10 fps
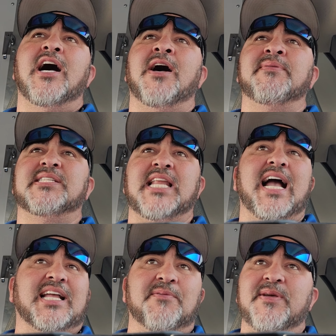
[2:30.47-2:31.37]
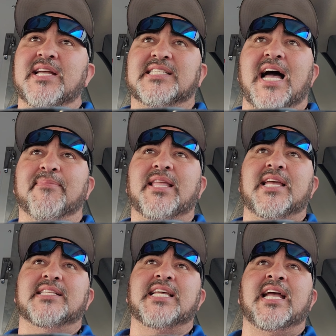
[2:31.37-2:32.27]
Um, he's not going to be a top
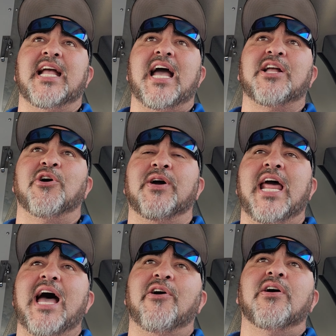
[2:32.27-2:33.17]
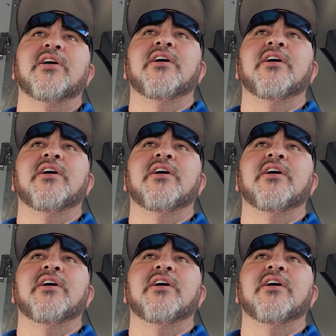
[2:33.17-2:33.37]
10 guy going out.